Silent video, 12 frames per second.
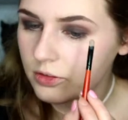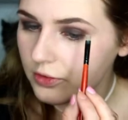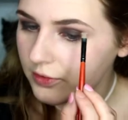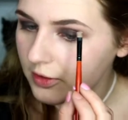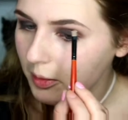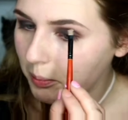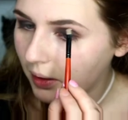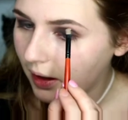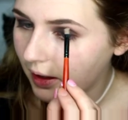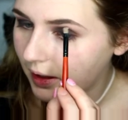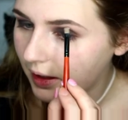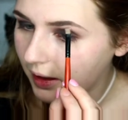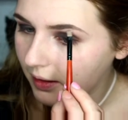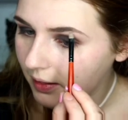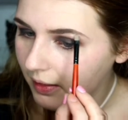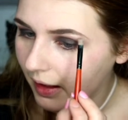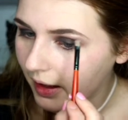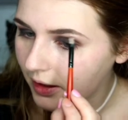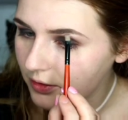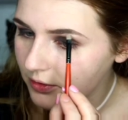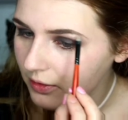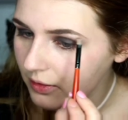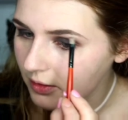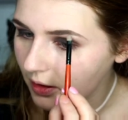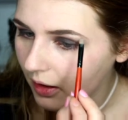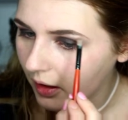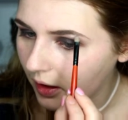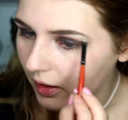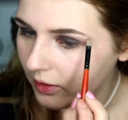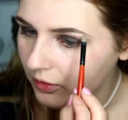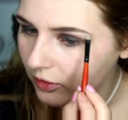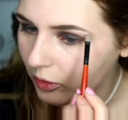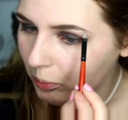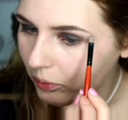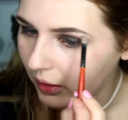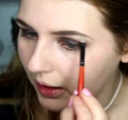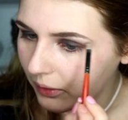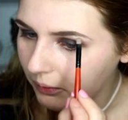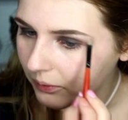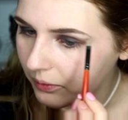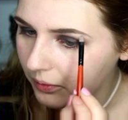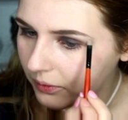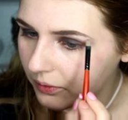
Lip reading: Just apply that under your brow.